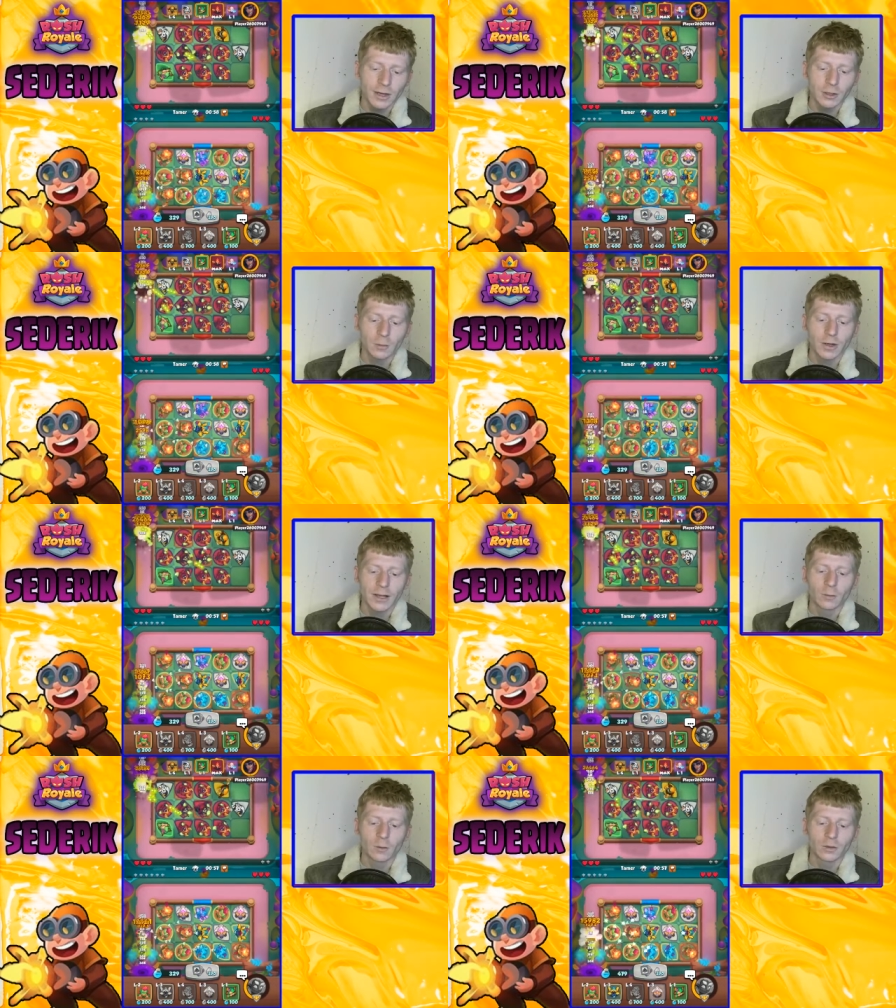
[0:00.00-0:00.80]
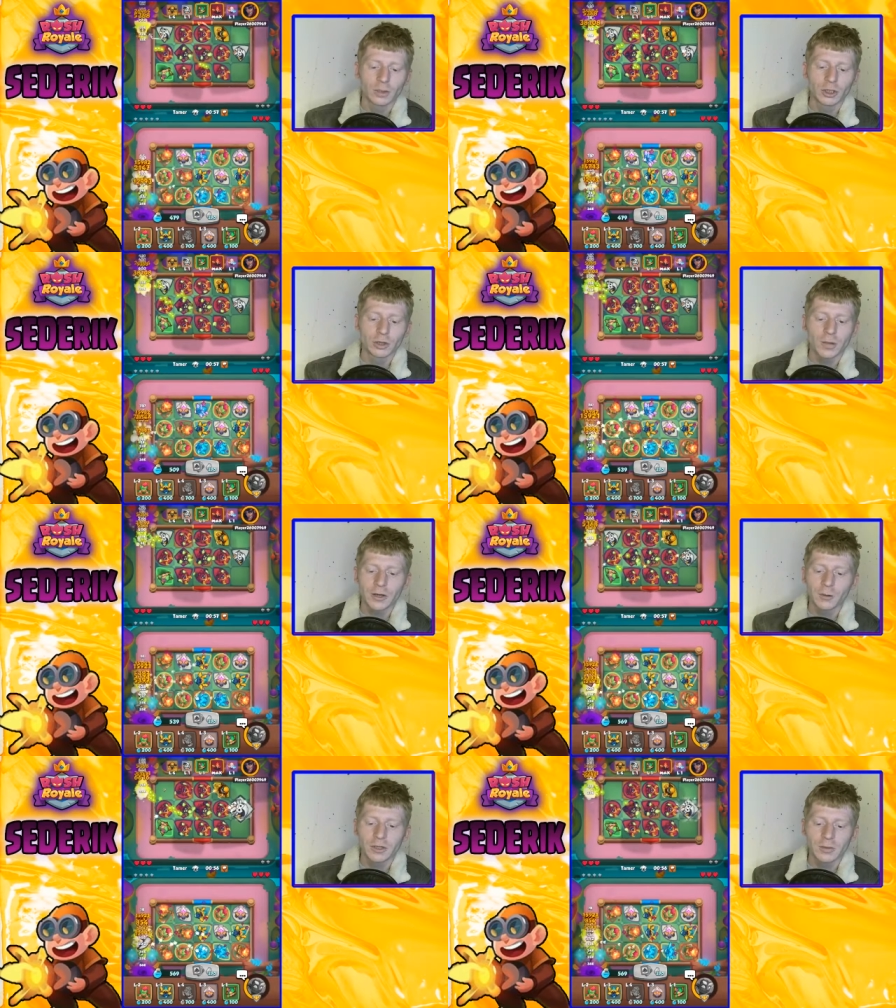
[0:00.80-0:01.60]
I do want to get them ones merged up, but I
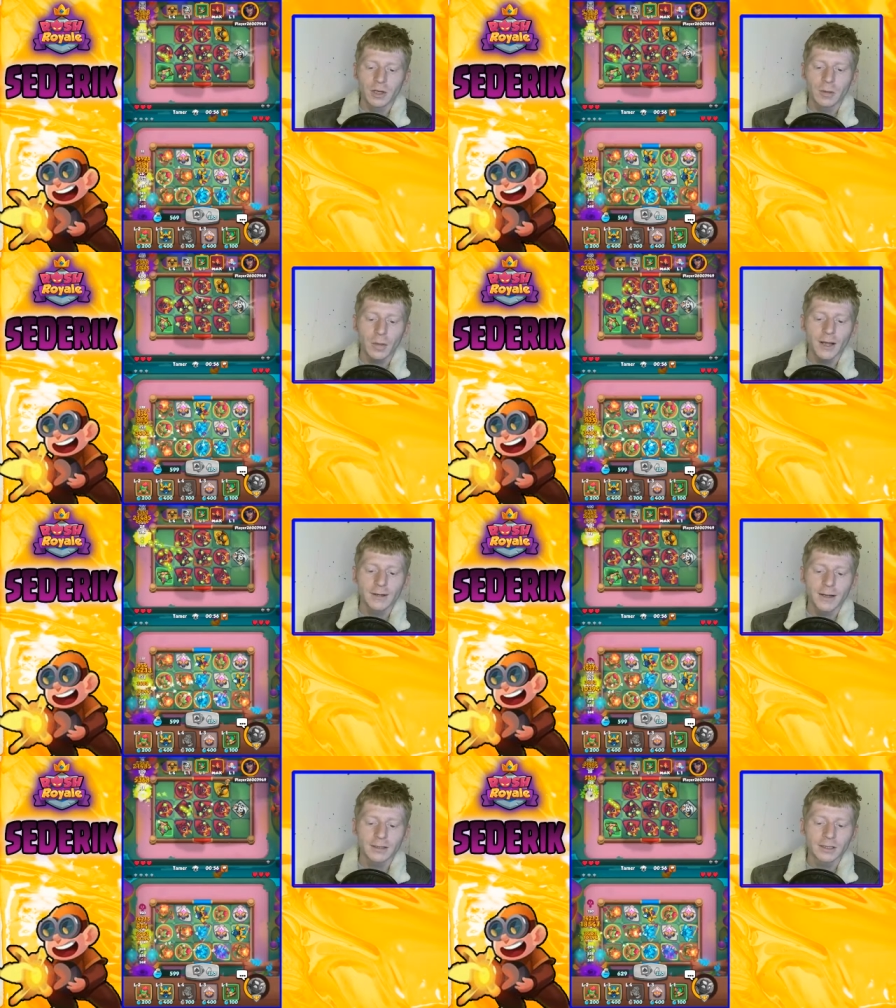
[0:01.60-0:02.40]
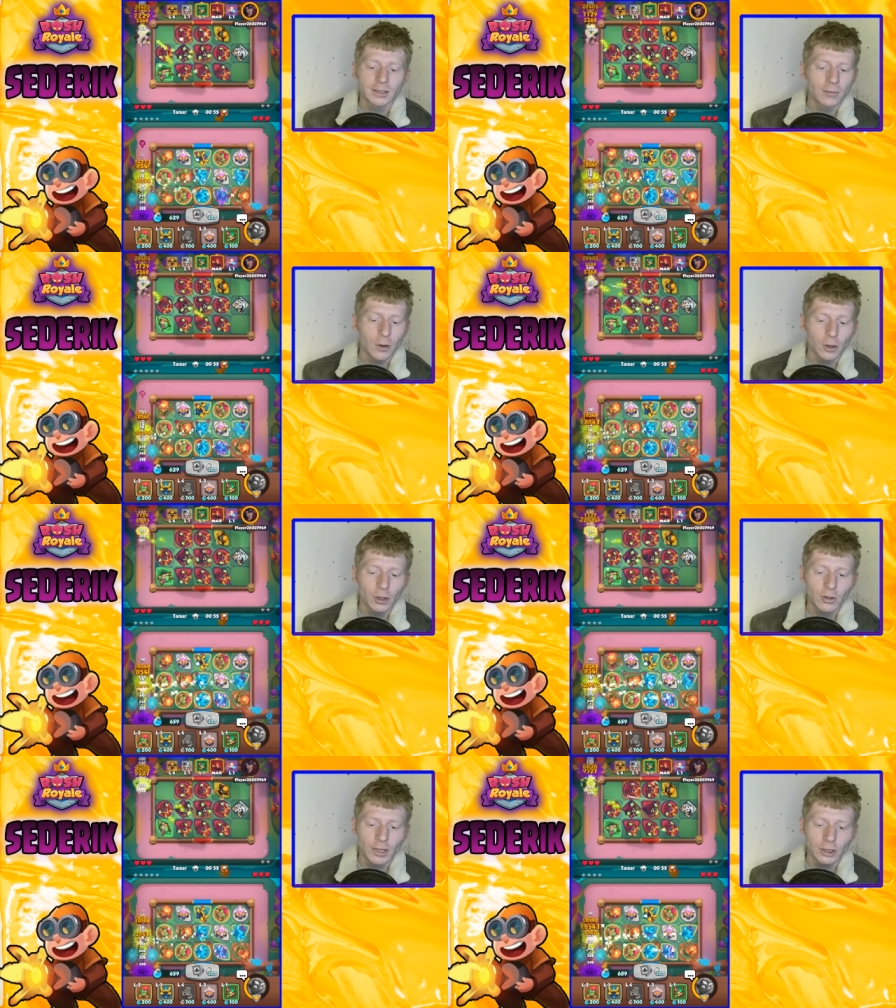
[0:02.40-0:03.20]
don't want it to be a Blade Dancer, so I'm not going
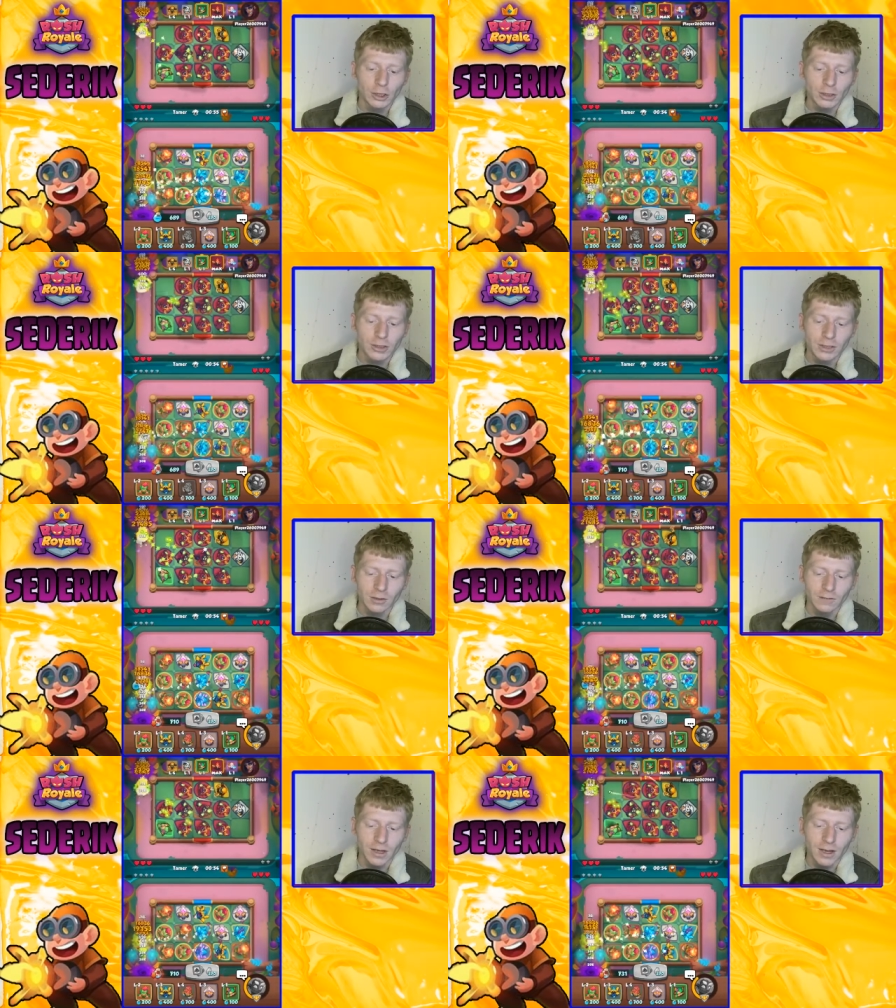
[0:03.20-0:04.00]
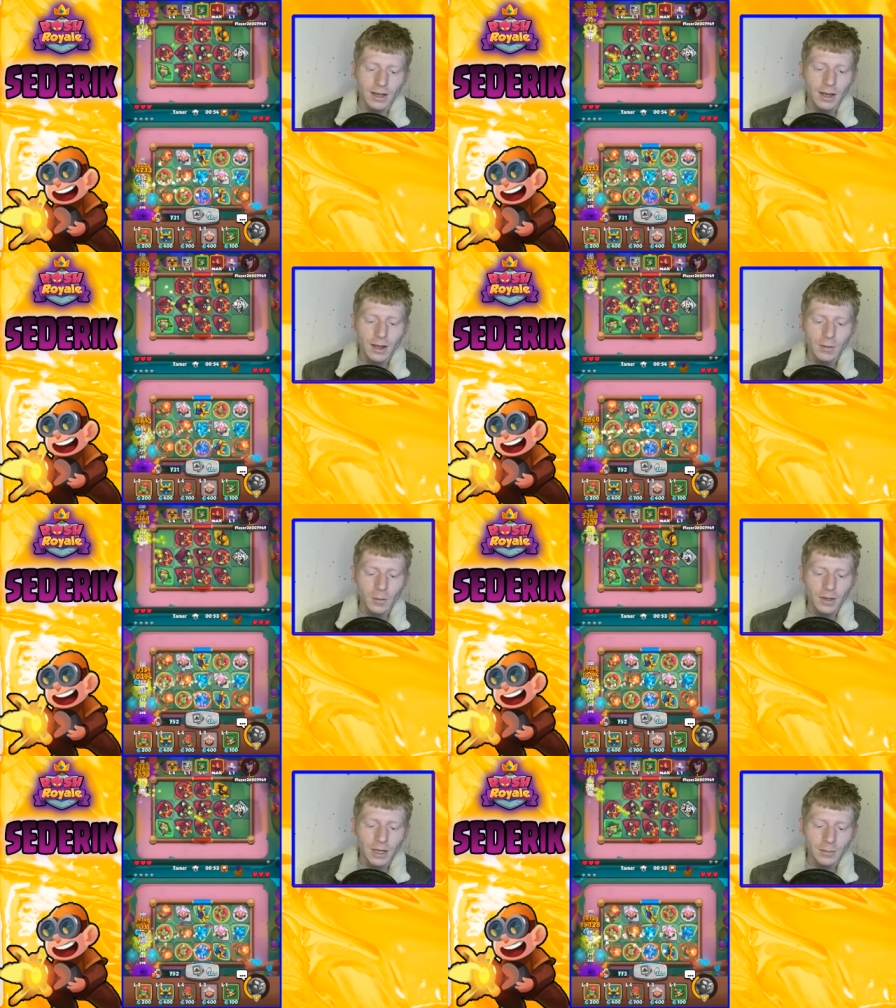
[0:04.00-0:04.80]
to do that just as of yet, but
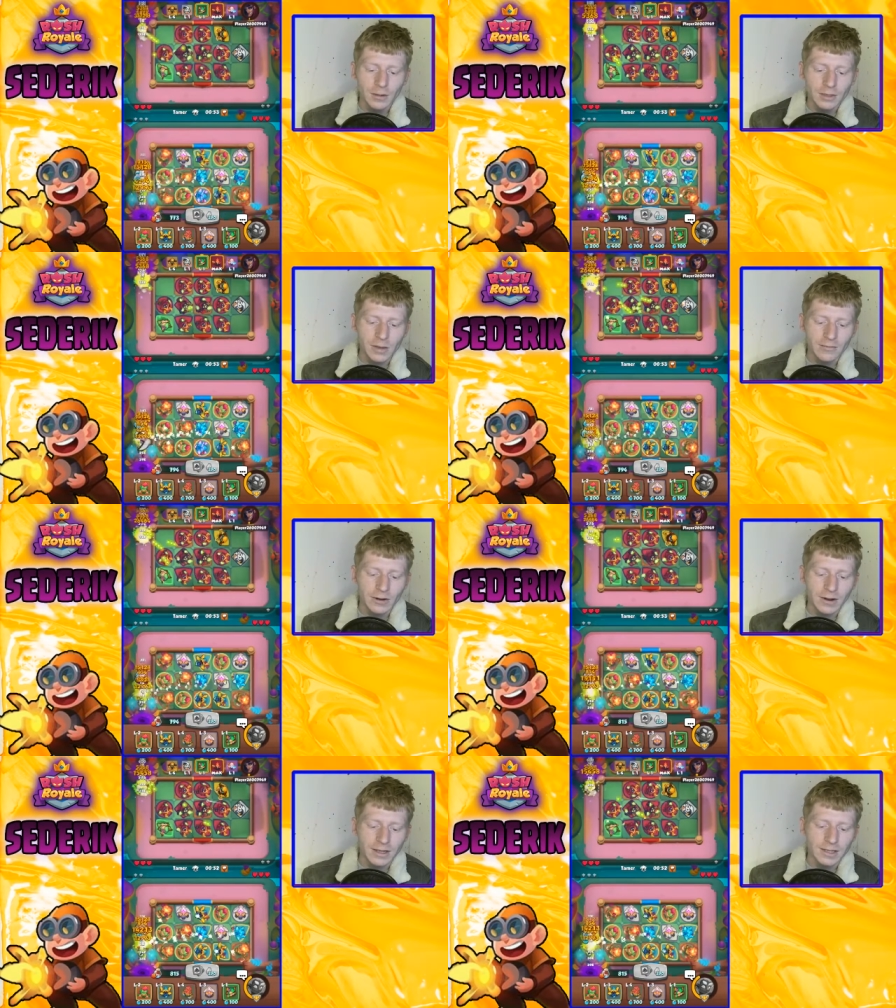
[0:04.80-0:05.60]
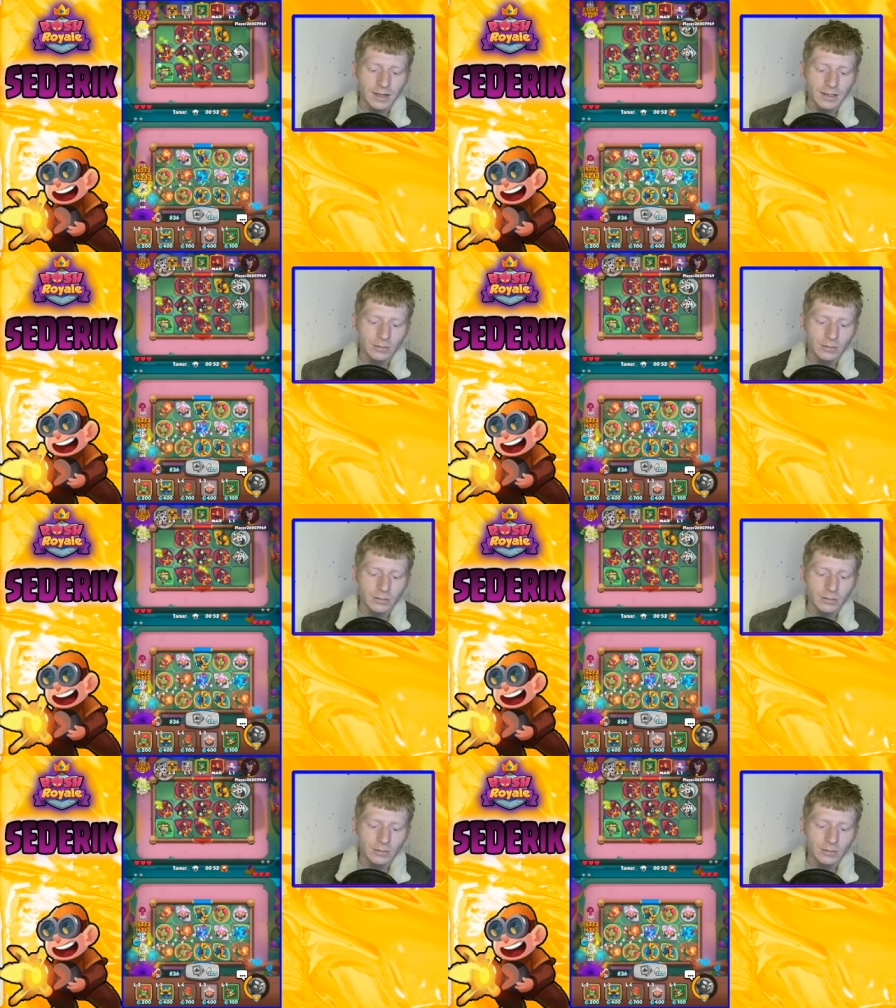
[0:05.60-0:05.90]
we're keeping things back very nicely, guys.